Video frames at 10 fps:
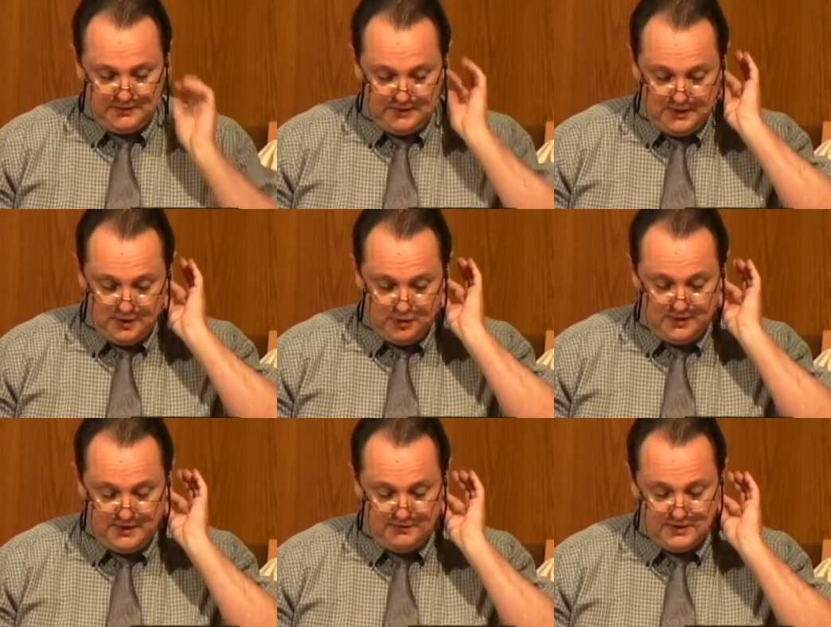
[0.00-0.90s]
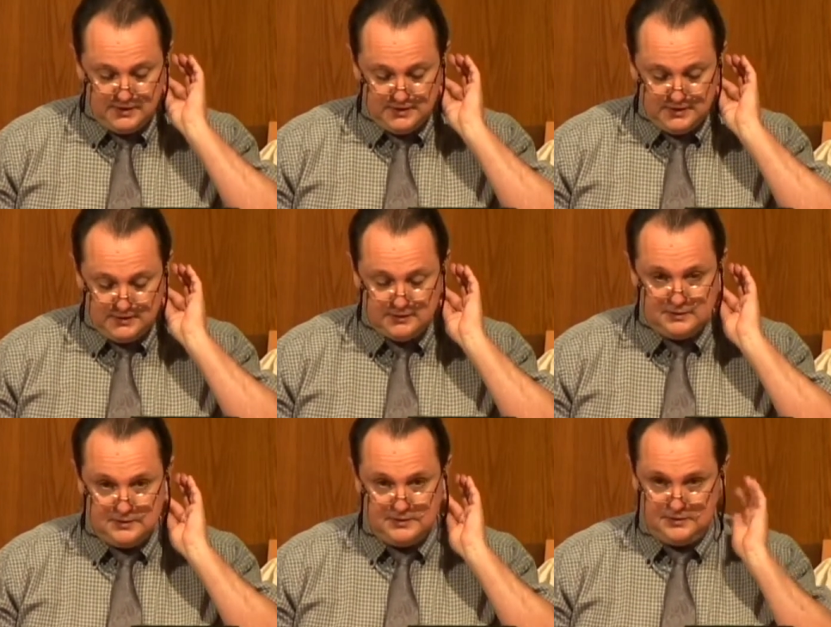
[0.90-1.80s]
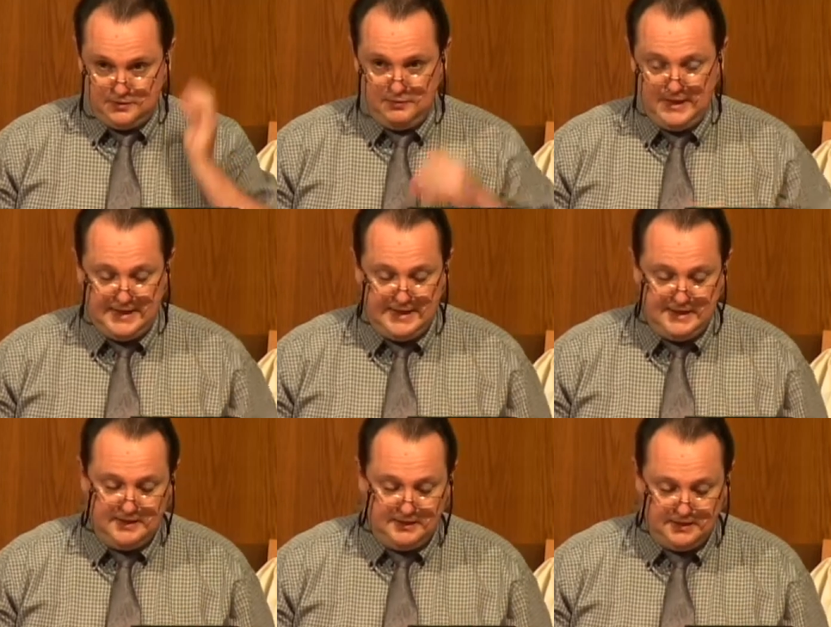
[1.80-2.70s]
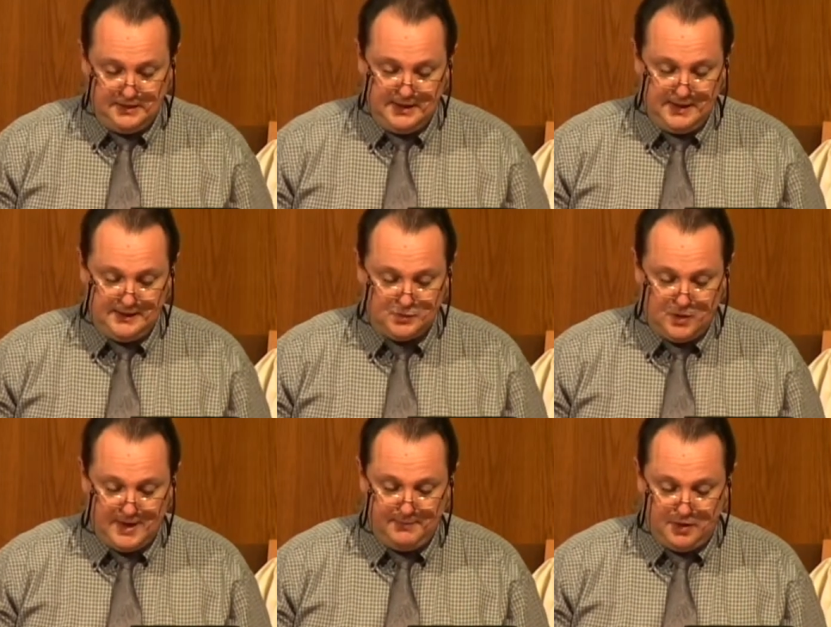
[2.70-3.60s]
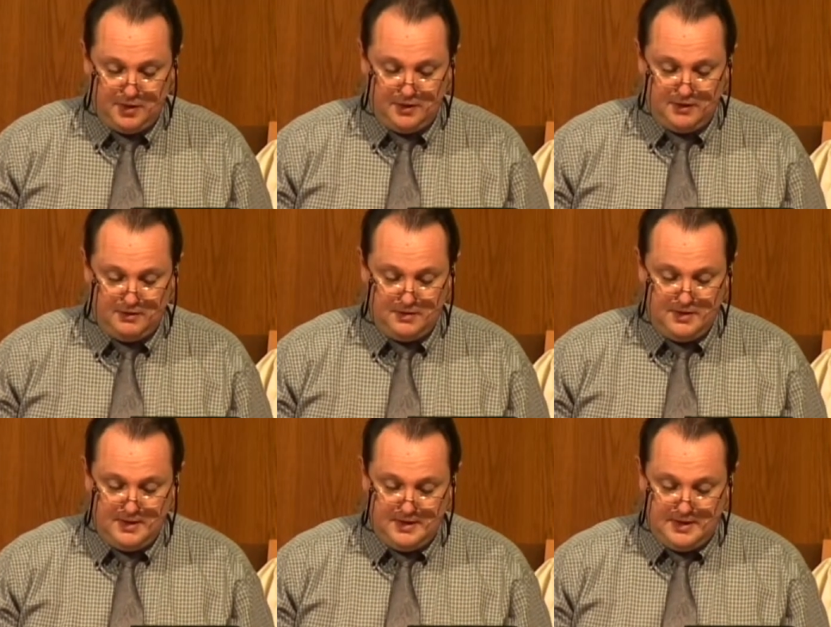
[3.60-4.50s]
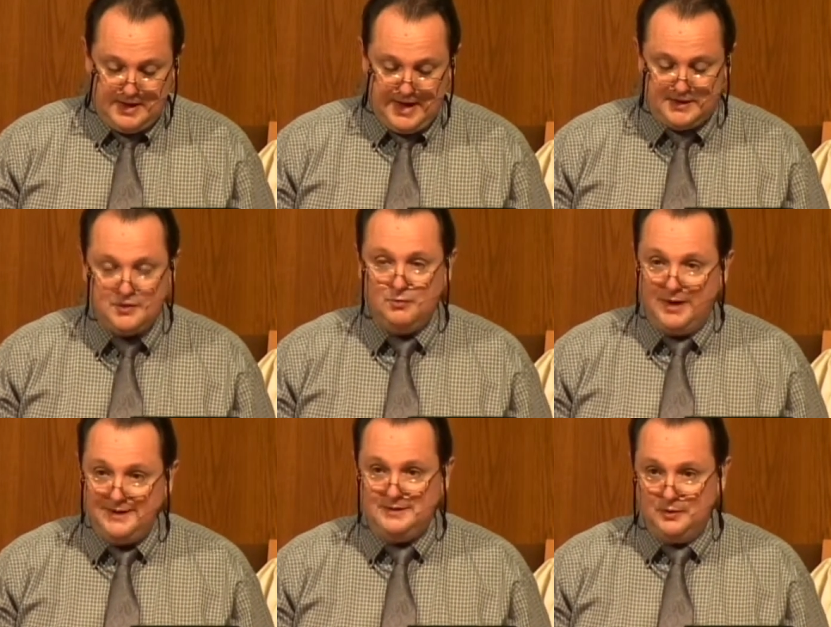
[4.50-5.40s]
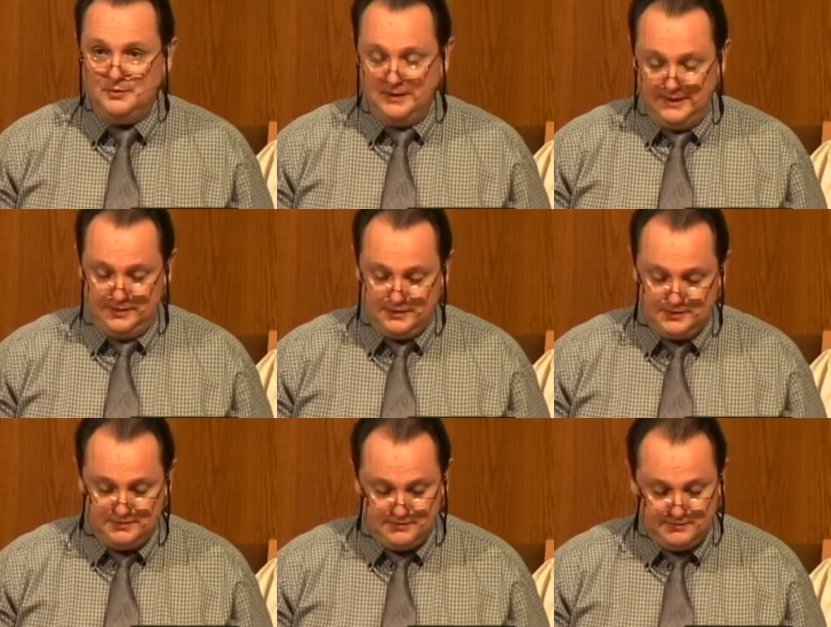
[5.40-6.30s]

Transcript: The early division, to me, is why Paul had to write those letters.